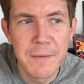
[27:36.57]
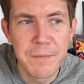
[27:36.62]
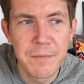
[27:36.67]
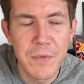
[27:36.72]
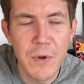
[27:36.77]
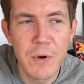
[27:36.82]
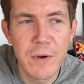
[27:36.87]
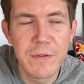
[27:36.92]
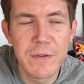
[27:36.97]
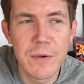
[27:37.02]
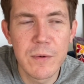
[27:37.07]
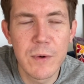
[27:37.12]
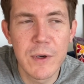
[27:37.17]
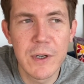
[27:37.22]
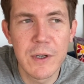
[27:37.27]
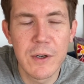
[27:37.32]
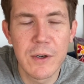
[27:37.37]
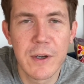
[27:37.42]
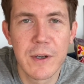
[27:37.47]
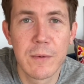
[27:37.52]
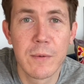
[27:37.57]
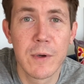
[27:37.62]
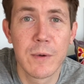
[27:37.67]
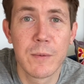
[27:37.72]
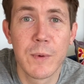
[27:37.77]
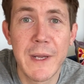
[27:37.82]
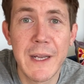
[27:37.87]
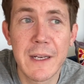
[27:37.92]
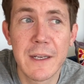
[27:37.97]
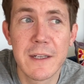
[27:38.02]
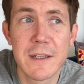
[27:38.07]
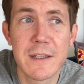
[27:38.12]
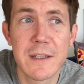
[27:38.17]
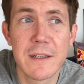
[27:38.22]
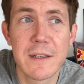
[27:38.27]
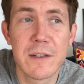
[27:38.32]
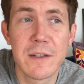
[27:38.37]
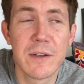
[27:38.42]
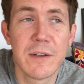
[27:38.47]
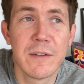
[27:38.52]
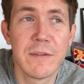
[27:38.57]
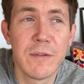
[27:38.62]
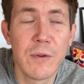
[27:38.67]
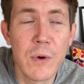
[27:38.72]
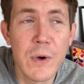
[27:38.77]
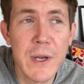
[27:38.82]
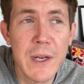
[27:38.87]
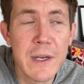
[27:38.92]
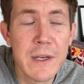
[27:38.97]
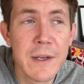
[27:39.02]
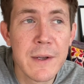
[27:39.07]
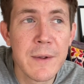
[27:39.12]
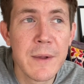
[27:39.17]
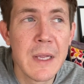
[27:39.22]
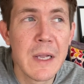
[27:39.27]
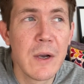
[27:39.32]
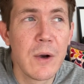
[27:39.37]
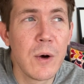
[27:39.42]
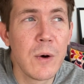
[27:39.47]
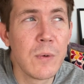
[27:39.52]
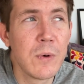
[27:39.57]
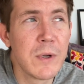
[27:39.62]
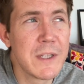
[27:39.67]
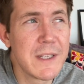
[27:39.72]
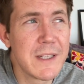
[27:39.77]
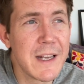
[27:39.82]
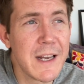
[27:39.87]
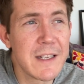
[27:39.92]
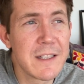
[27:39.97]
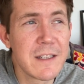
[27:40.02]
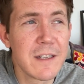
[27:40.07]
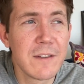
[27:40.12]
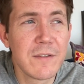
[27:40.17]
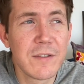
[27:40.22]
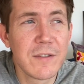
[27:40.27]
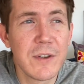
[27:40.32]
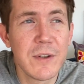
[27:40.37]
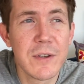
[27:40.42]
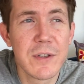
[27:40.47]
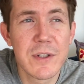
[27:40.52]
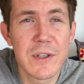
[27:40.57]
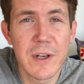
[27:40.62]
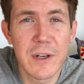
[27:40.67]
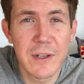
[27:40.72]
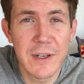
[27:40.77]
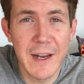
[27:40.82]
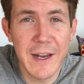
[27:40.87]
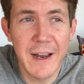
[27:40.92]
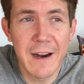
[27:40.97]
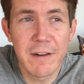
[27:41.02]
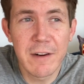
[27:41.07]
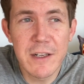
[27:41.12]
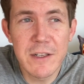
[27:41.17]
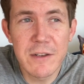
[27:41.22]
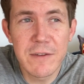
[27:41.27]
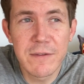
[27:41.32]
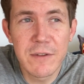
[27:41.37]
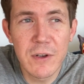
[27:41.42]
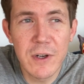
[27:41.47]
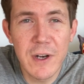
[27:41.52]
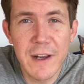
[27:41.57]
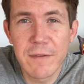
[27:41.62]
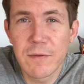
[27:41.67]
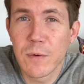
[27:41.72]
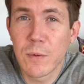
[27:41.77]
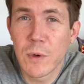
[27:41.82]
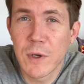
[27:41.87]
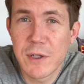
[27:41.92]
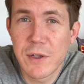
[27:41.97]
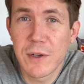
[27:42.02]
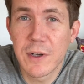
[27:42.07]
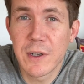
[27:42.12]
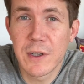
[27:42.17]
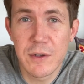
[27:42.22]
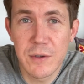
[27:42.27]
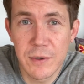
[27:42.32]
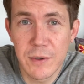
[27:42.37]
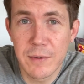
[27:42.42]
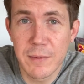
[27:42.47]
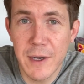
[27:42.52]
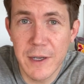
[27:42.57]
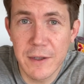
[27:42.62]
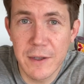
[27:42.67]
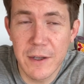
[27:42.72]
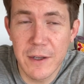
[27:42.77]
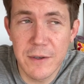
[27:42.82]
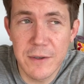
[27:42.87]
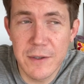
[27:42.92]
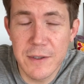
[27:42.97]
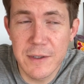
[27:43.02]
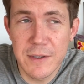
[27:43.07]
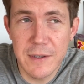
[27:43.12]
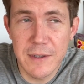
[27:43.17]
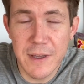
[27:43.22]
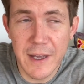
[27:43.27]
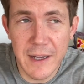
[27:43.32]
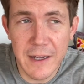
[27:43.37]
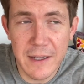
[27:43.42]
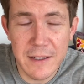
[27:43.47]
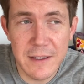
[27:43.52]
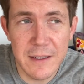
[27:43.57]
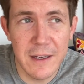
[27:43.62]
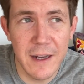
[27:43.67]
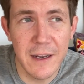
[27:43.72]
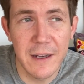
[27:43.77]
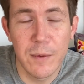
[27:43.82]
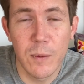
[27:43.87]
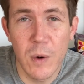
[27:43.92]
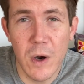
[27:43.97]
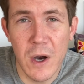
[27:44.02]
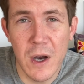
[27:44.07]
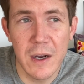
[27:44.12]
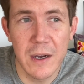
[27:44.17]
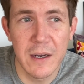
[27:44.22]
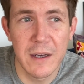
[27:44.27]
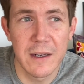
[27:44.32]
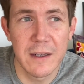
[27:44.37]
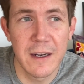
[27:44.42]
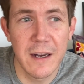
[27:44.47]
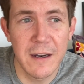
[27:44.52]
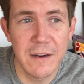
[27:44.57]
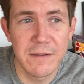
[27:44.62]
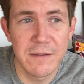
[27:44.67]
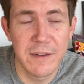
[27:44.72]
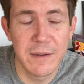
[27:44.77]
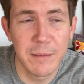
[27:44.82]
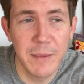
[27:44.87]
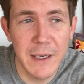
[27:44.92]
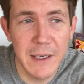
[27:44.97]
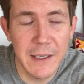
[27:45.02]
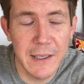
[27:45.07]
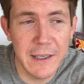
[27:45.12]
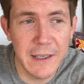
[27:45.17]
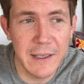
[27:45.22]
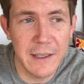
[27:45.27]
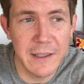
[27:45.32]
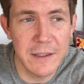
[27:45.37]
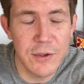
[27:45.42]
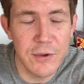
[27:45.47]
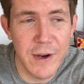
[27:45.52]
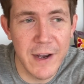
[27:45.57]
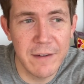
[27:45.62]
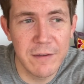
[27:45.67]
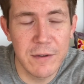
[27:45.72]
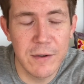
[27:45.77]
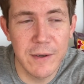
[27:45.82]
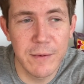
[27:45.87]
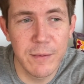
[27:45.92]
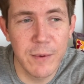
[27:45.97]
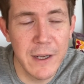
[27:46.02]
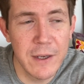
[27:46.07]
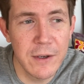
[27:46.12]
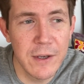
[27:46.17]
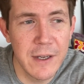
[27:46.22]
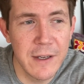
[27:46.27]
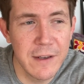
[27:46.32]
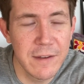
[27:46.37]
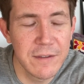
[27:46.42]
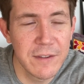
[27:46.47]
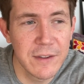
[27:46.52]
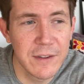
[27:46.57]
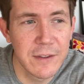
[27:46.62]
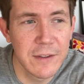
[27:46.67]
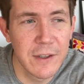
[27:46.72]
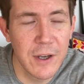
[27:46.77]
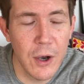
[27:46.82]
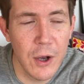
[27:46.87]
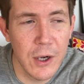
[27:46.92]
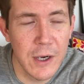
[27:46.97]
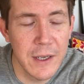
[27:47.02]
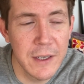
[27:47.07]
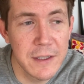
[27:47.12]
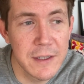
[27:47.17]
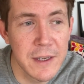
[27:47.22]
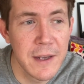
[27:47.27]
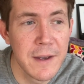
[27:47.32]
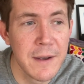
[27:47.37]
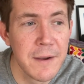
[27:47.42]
or if you want to look at what weaknesses to avoid, or what's destined for you in certain areas of your life, or what you can do about those things like work and love and money and travel and where you live and colleagues.